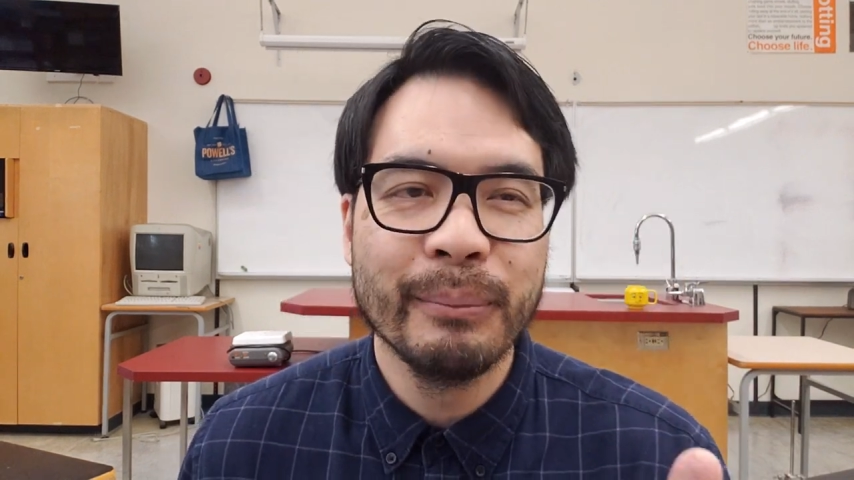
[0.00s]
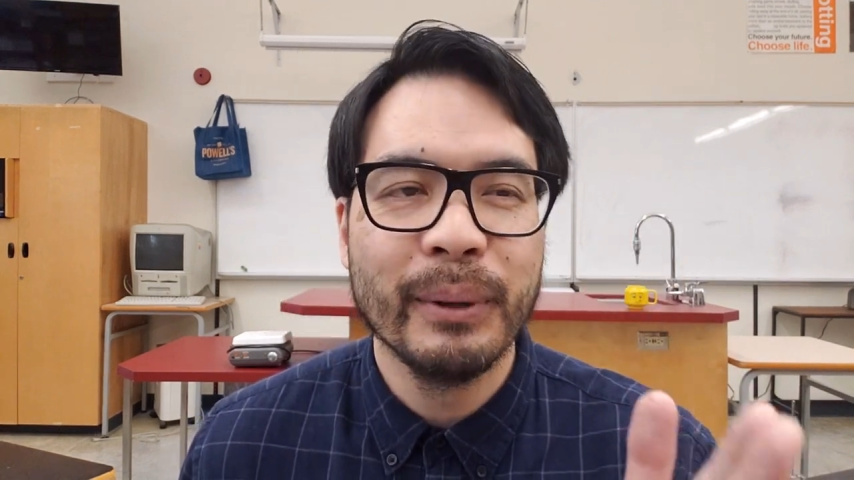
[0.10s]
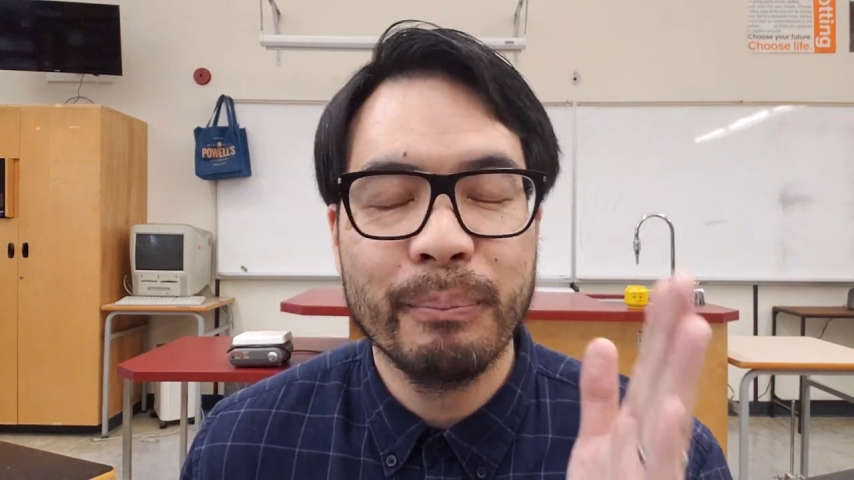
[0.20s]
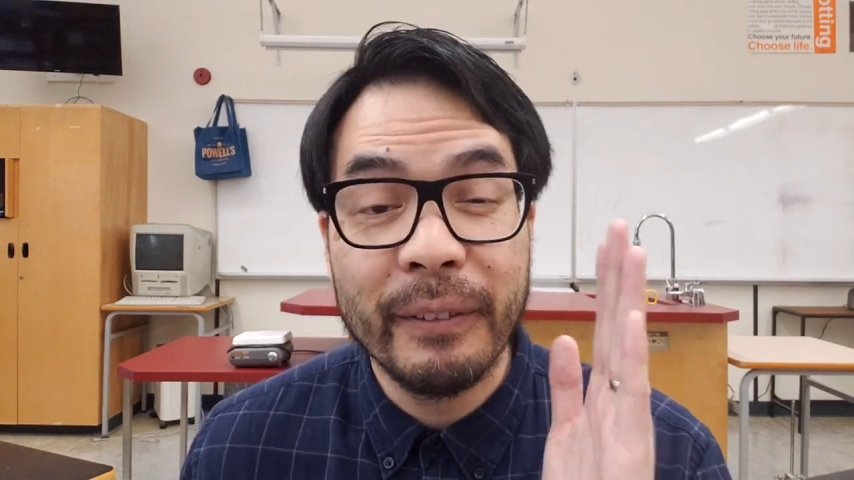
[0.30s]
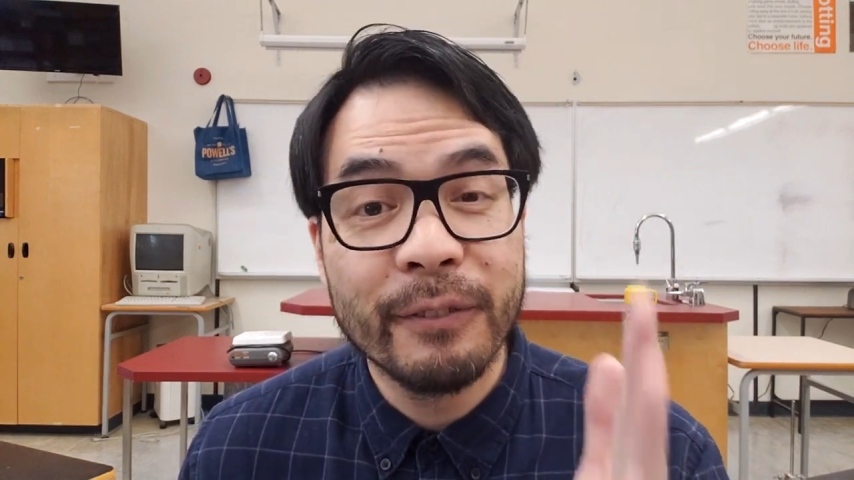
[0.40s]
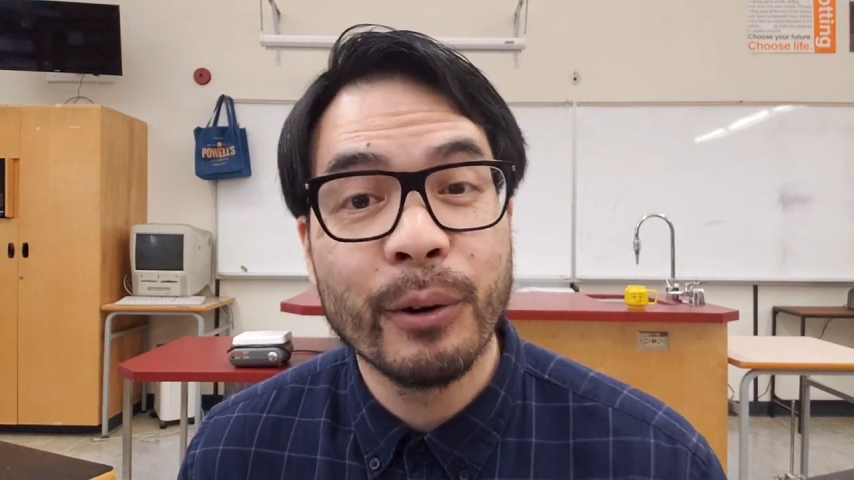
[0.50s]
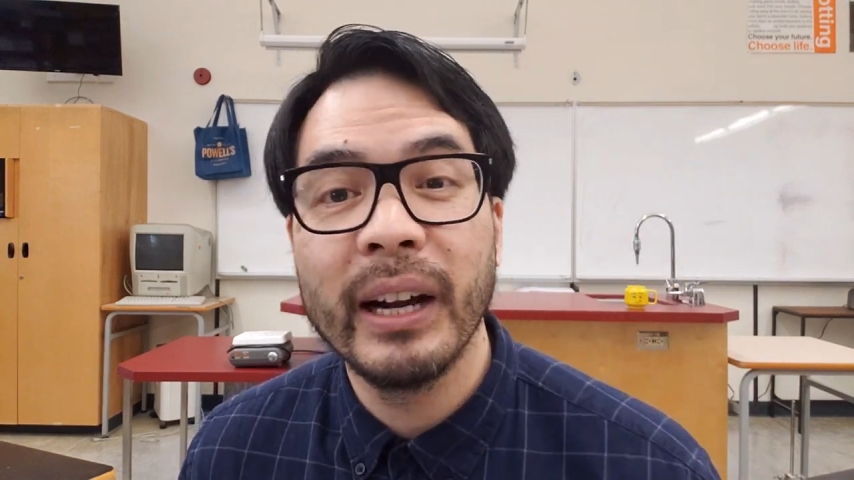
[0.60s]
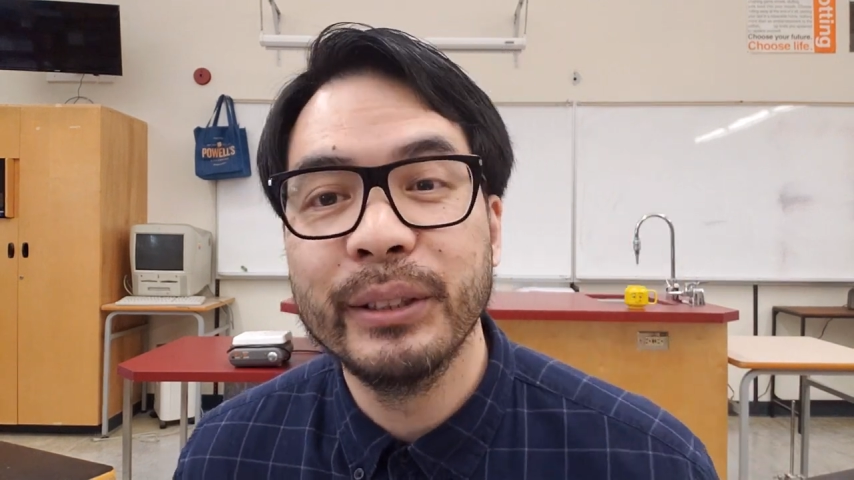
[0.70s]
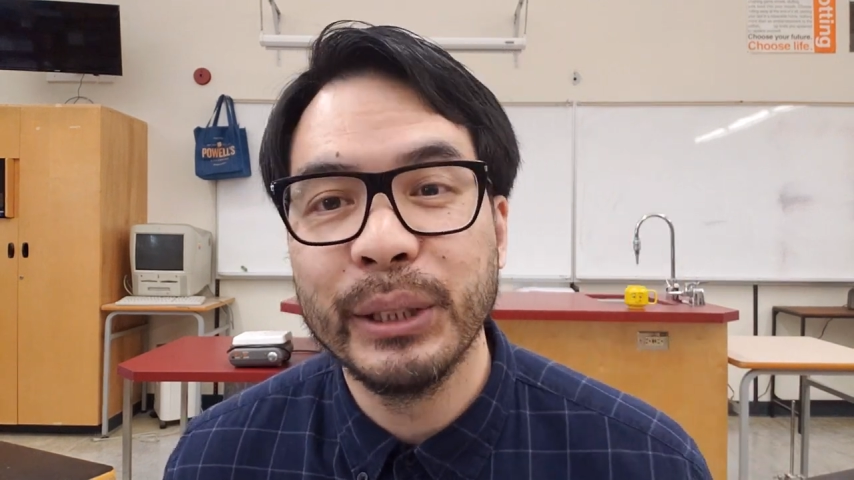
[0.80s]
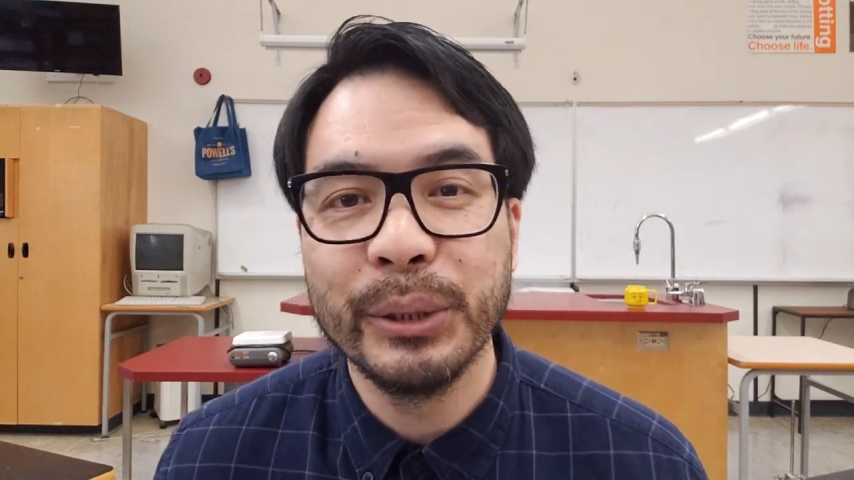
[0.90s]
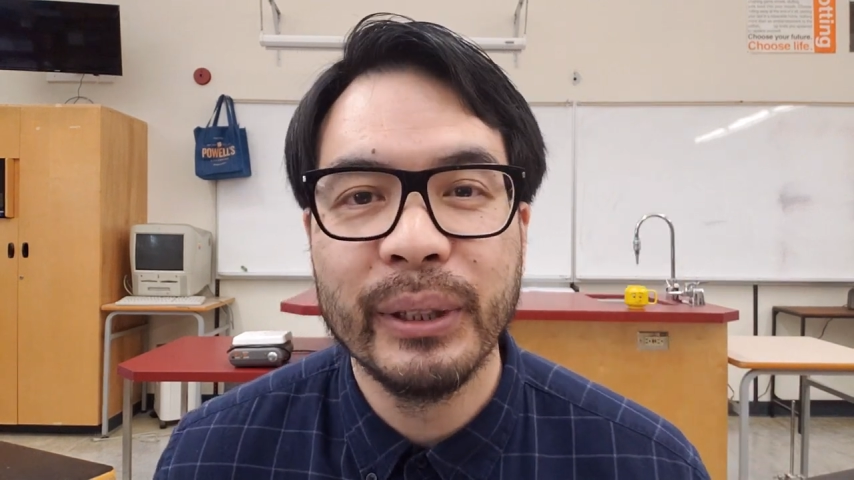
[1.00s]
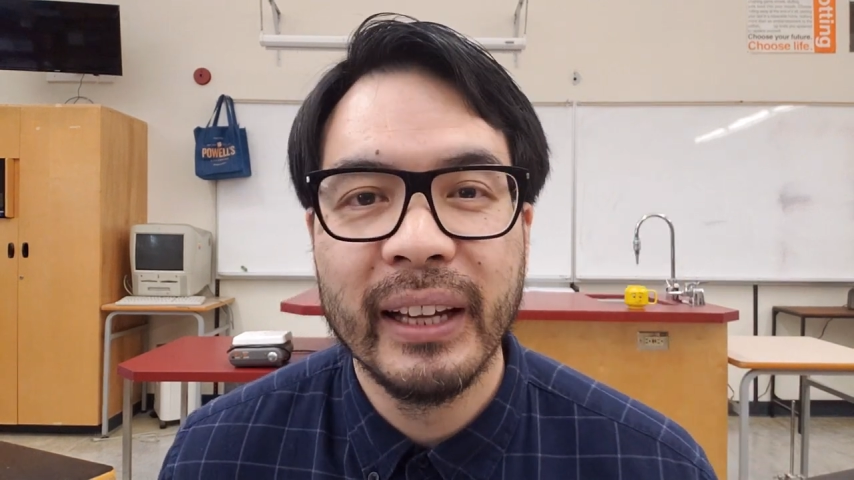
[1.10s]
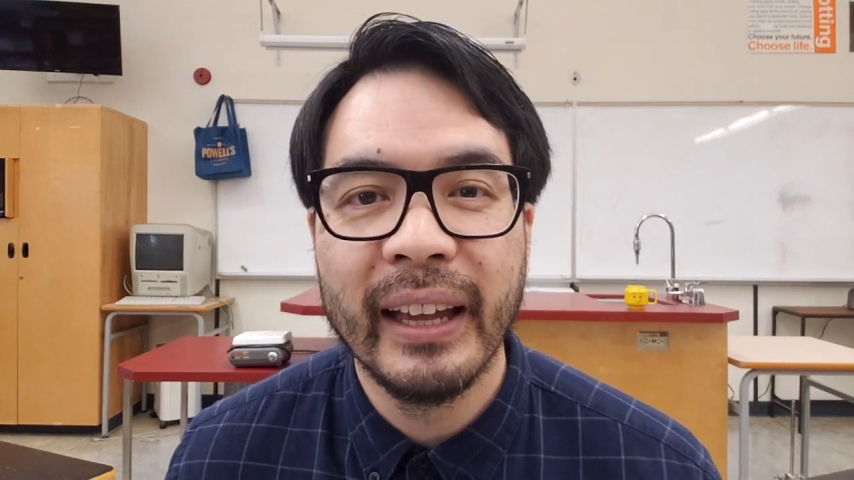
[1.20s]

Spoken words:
but before I do,